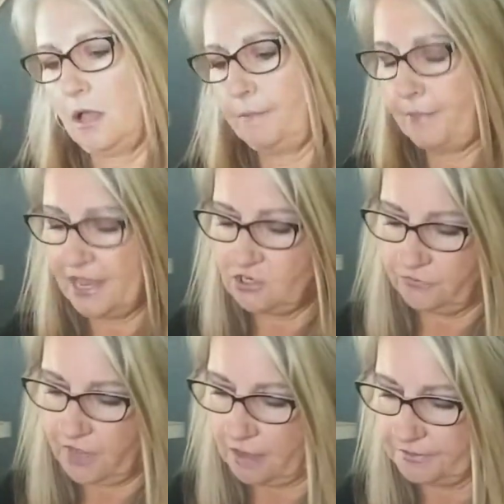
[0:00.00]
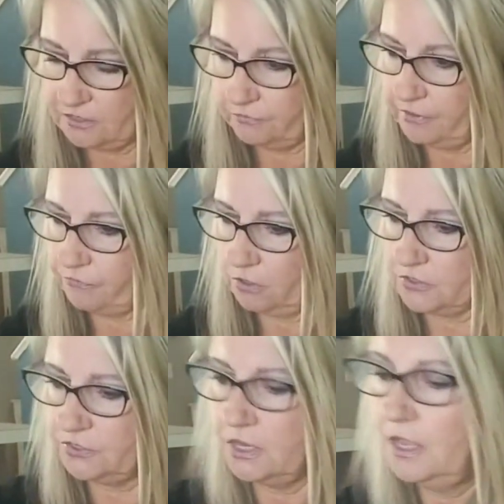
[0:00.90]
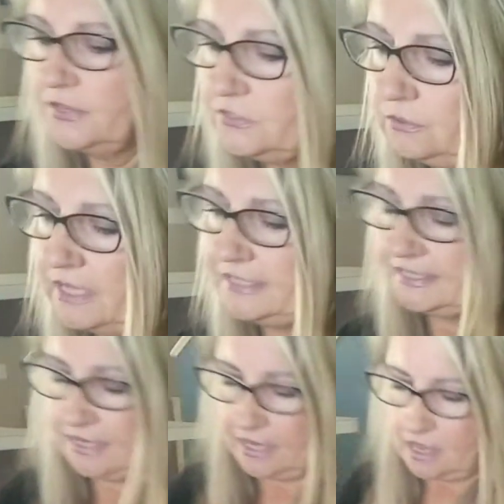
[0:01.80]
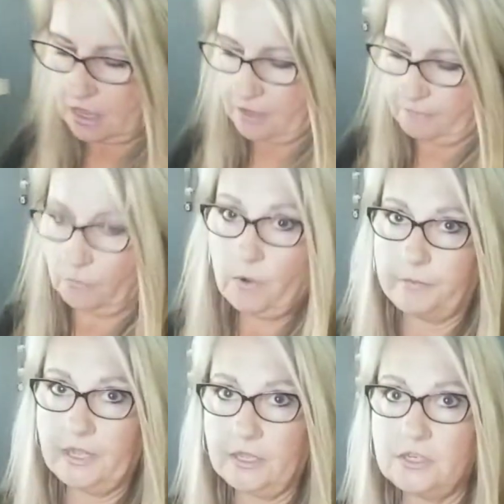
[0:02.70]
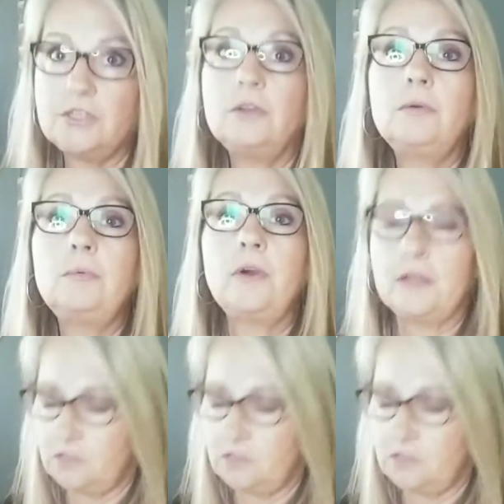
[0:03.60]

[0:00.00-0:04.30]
Page of Cups in reverse. So let's see what we can do. We're on